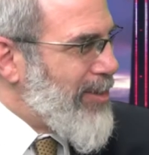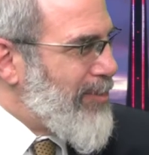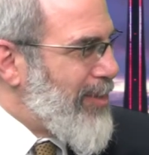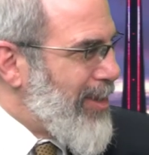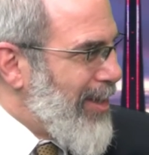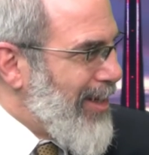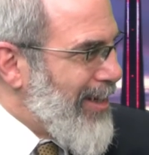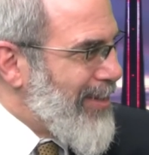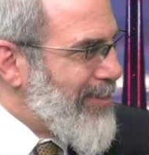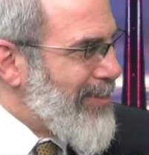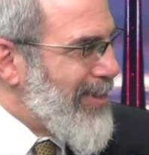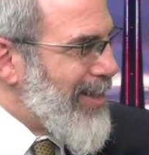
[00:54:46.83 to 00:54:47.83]
tefillah,
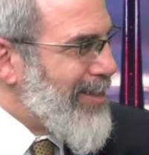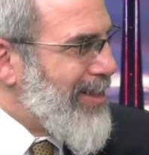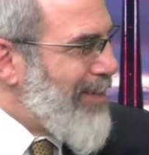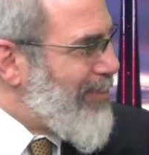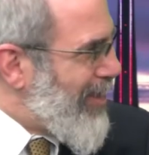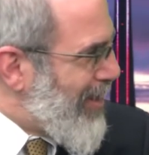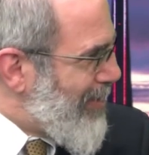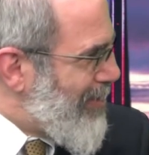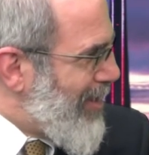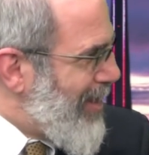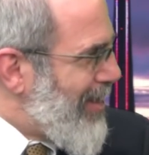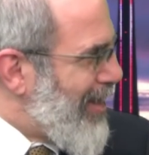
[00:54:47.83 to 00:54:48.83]
like davening, right?